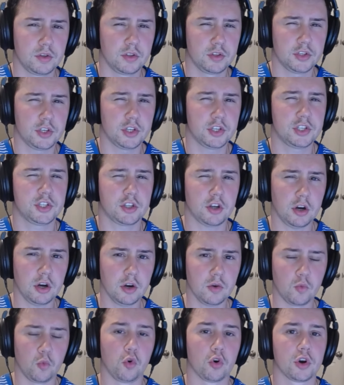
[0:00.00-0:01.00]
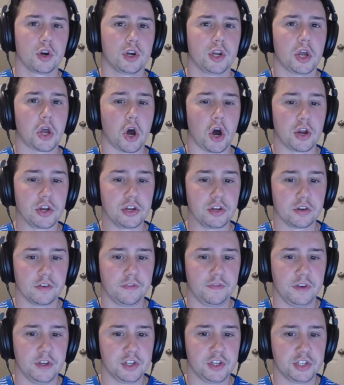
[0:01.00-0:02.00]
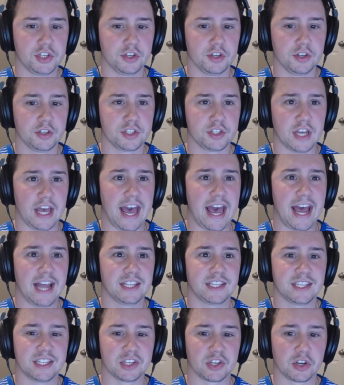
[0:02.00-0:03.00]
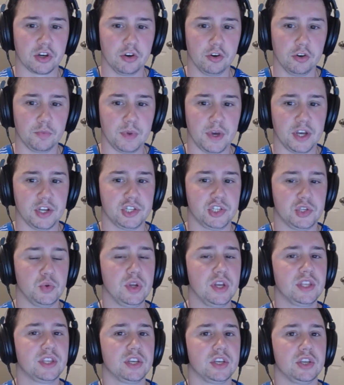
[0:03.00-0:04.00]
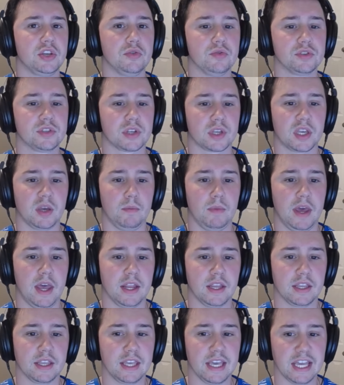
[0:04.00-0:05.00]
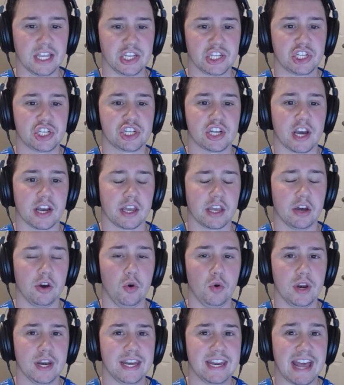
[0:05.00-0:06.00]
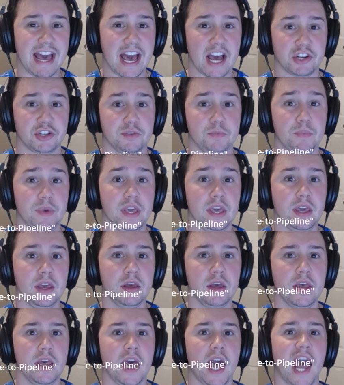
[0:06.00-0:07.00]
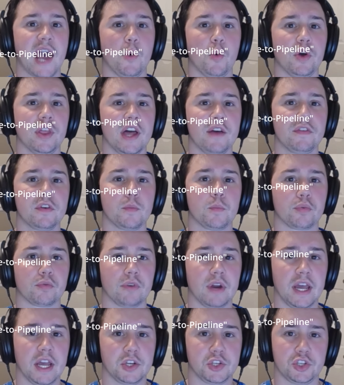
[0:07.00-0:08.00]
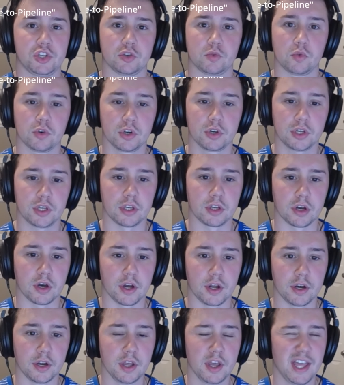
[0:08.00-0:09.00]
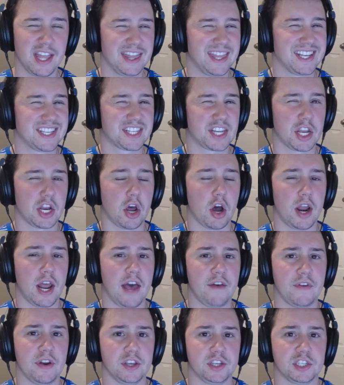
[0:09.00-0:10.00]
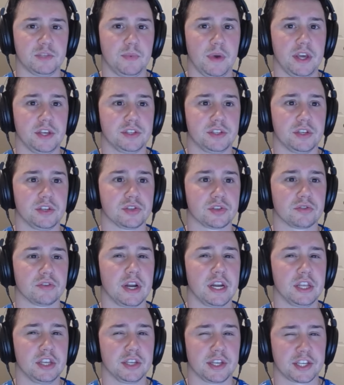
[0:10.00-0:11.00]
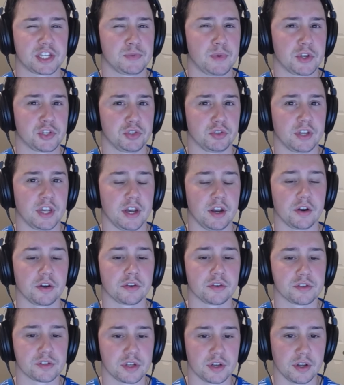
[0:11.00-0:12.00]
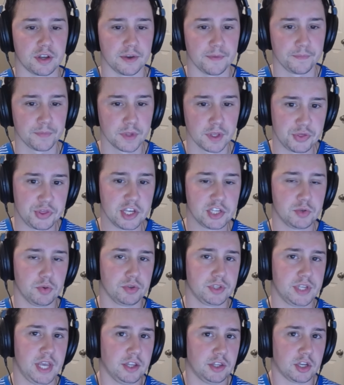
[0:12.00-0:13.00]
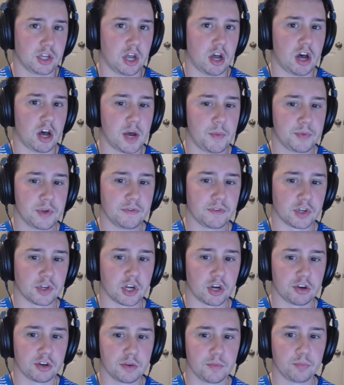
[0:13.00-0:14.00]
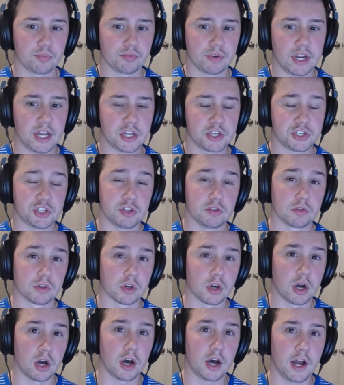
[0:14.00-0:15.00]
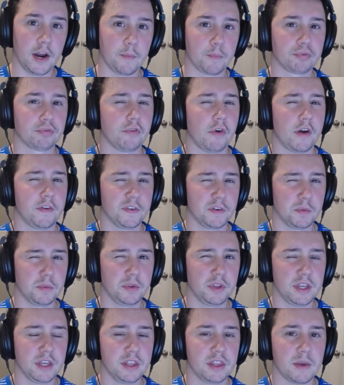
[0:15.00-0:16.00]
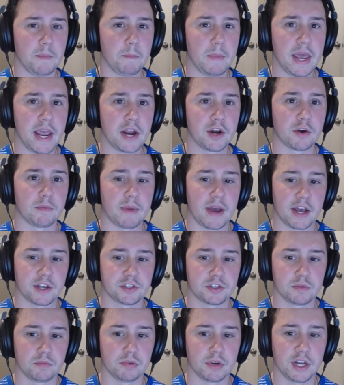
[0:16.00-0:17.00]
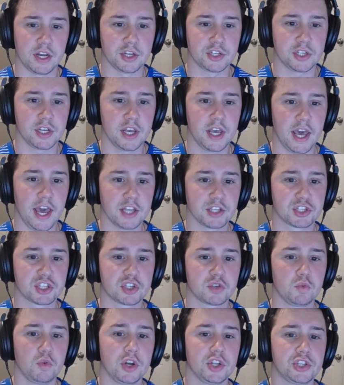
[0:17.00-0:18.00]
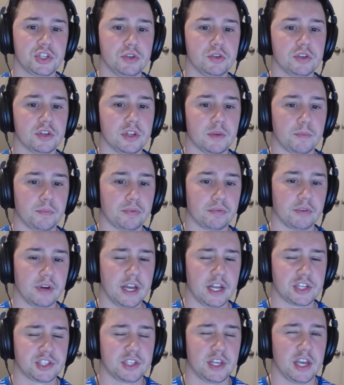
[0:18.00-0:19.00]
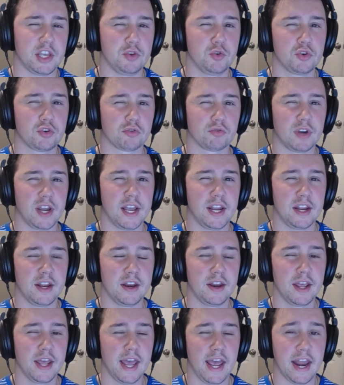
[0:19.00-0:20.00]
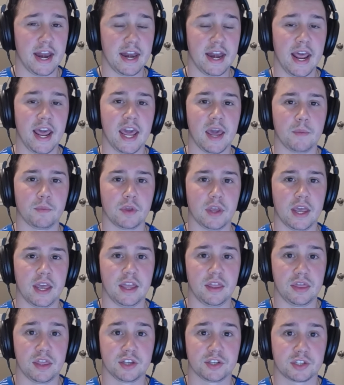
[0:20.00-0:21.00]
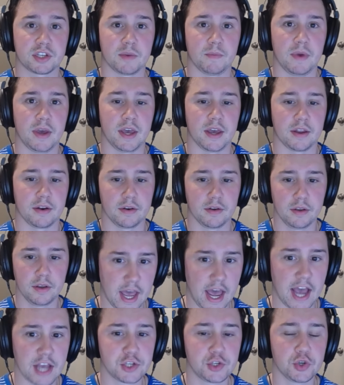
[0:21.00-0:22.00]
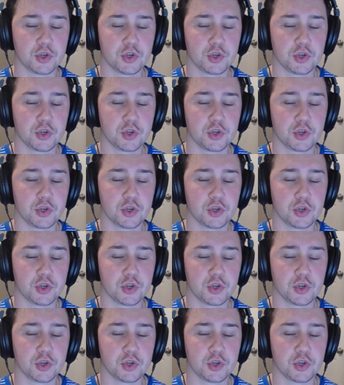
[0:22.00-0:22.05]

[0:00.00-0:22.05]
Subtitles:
To start working on your feature to add to the code base, you need to use the command git checkout -b and whatever branch you're working on. This cannot have any spaces or any special characters in it. This will take the copy of the current branch you are on, preferably the main or master branch, and switch you to the branch that you created and named in this command. As you